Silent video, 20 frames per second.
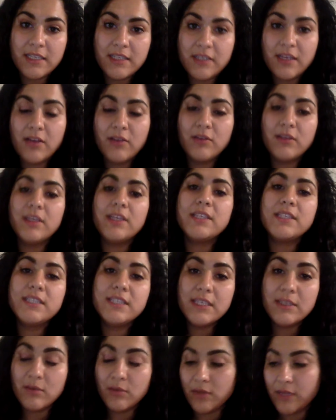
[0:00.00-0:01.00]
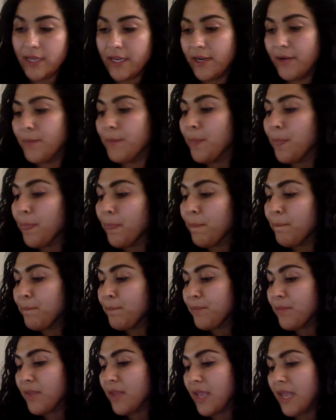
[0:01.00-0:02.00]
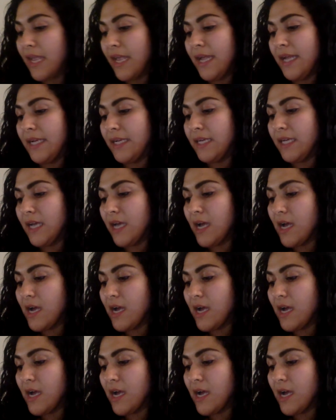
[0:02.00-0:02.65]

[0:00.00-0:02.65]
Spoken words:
It's only a single layer, and